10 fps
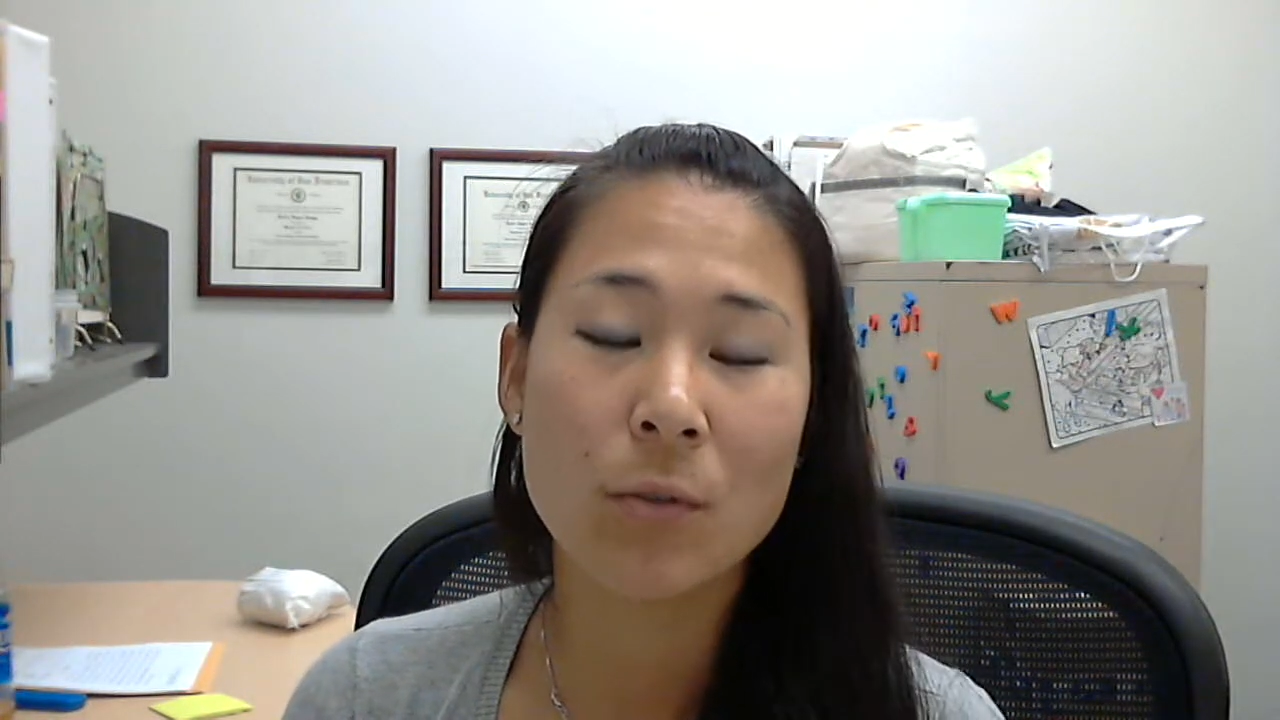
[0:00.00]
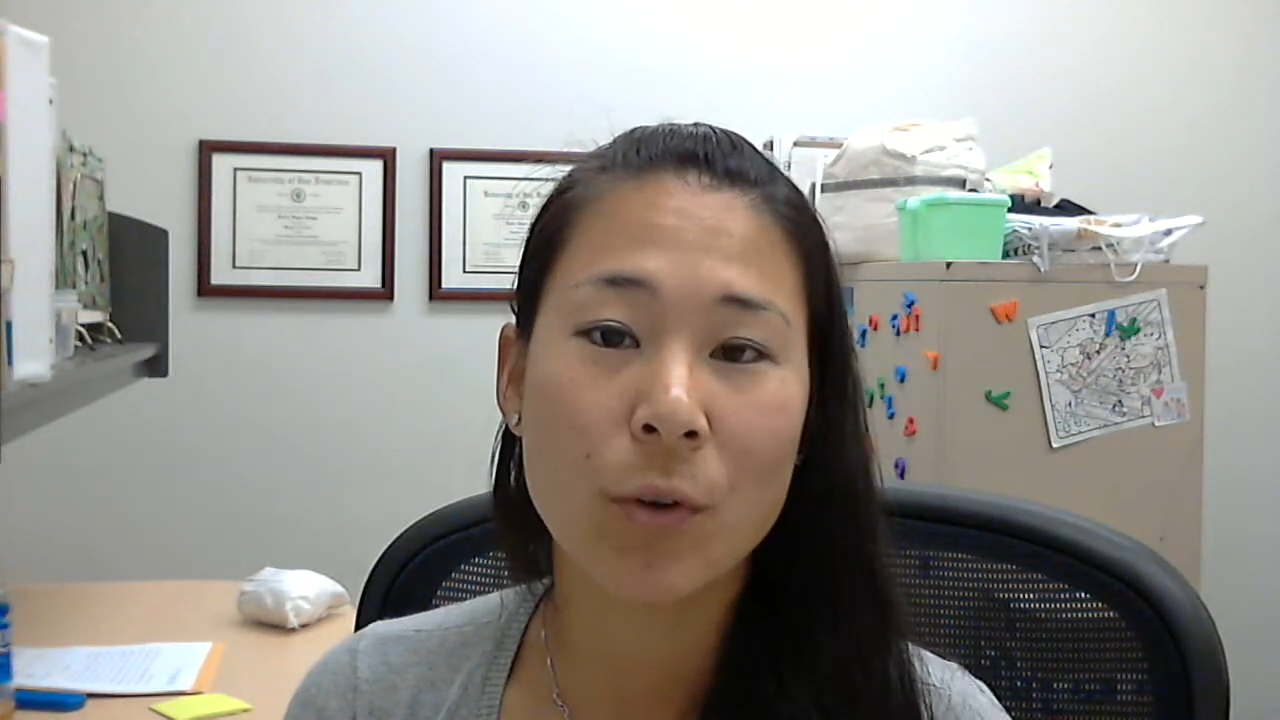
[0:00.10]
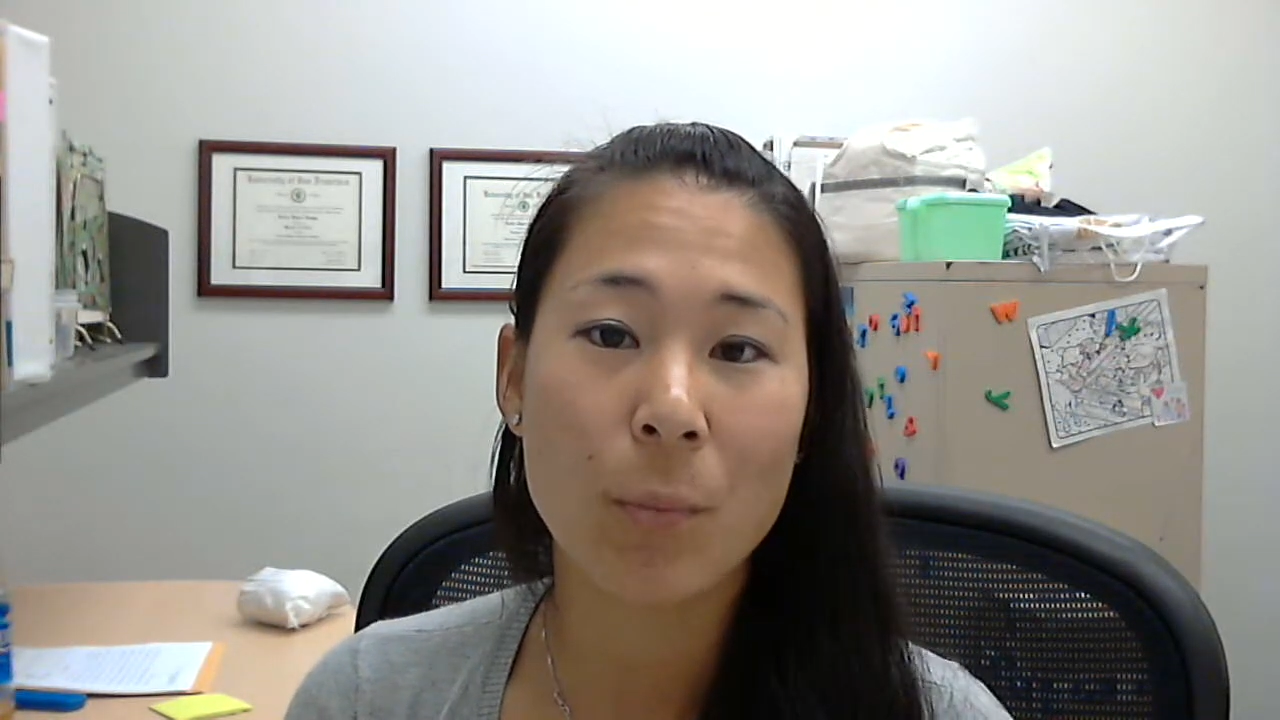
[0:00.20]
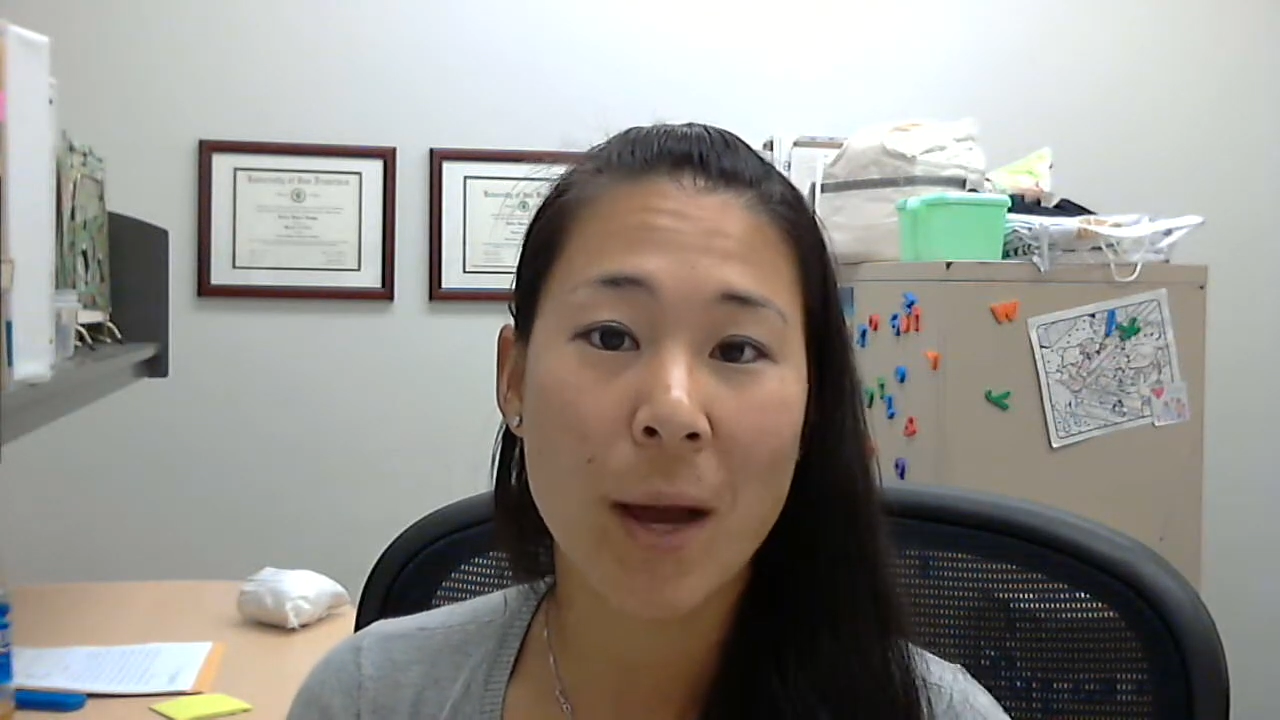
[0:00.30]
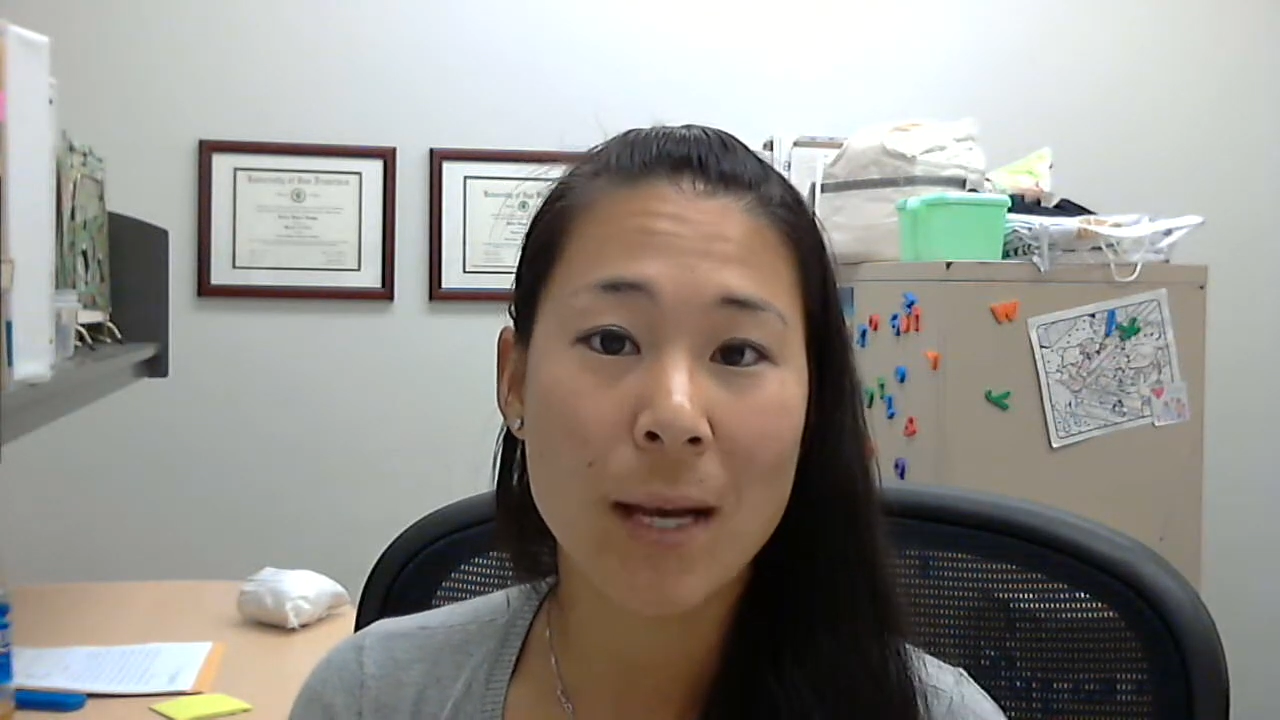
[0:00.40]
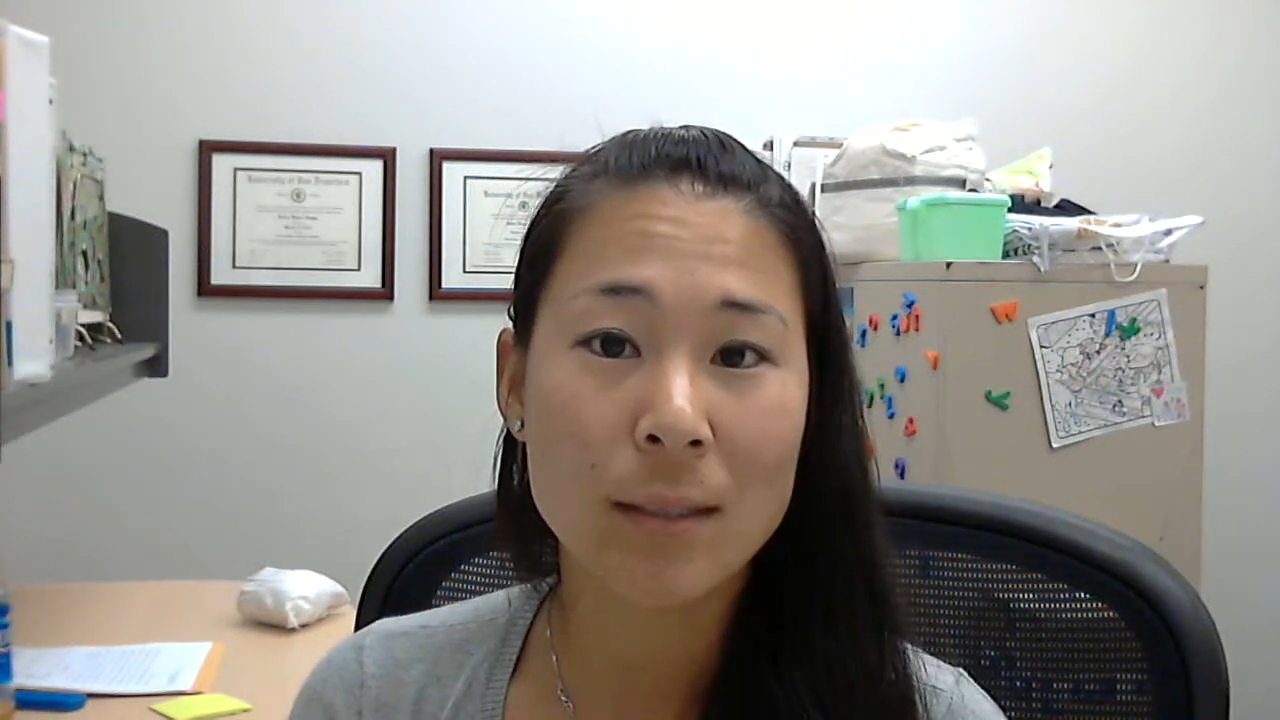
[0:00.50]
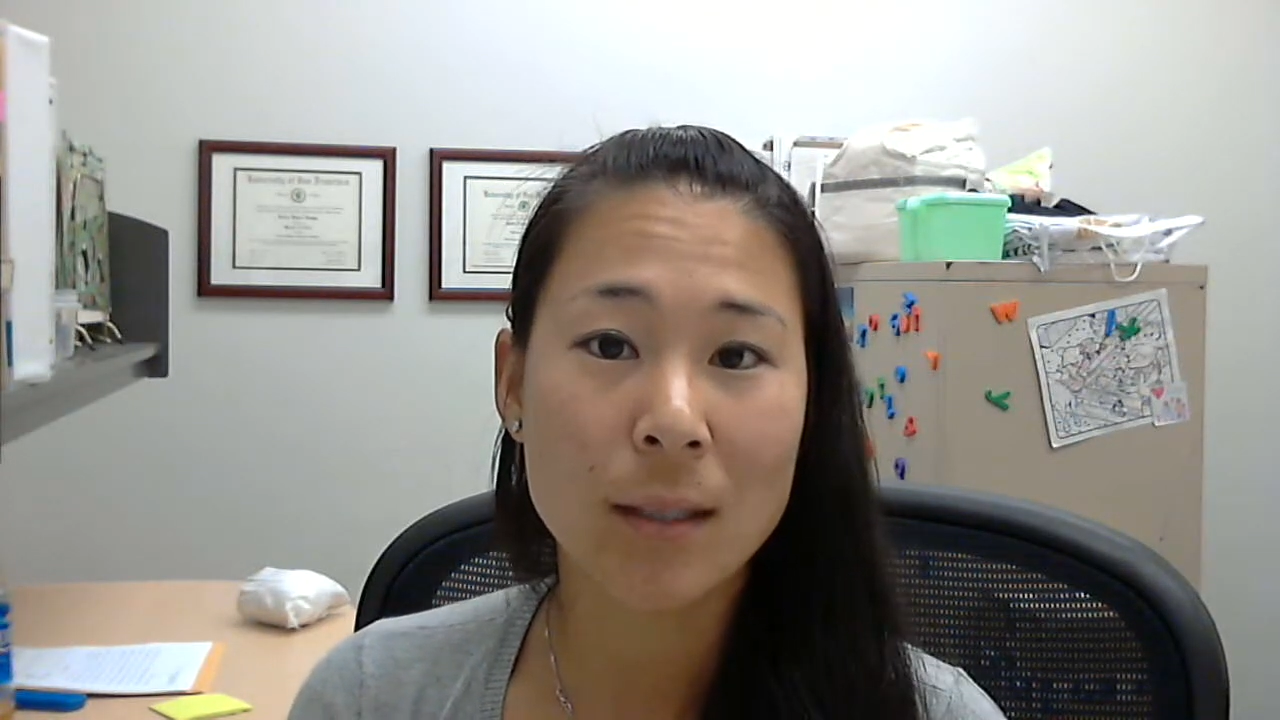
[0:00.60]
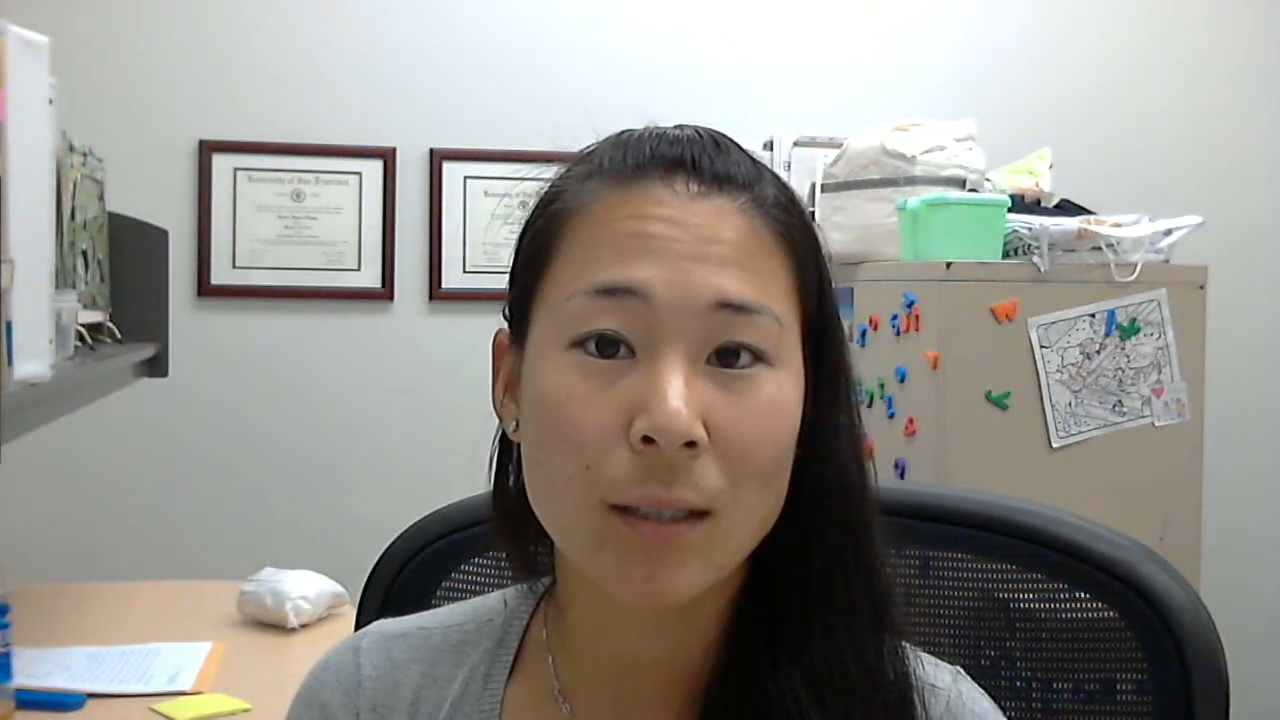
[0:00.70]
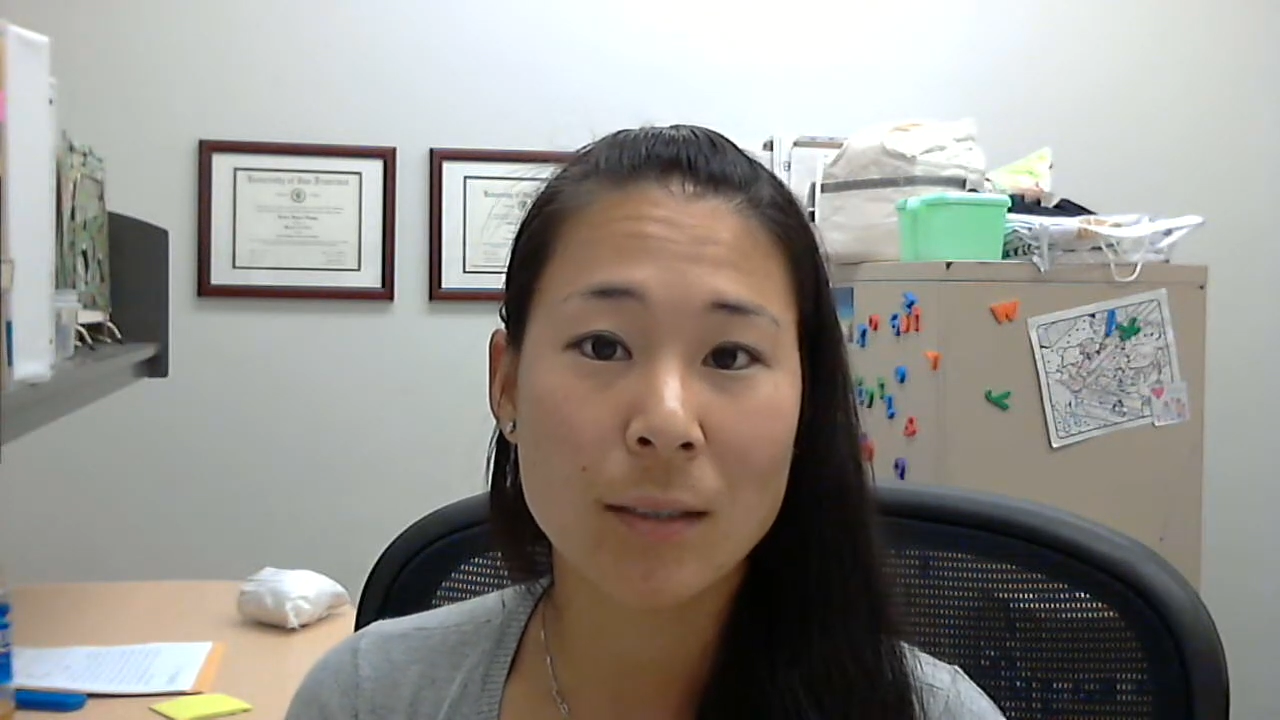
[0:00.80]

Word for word: for past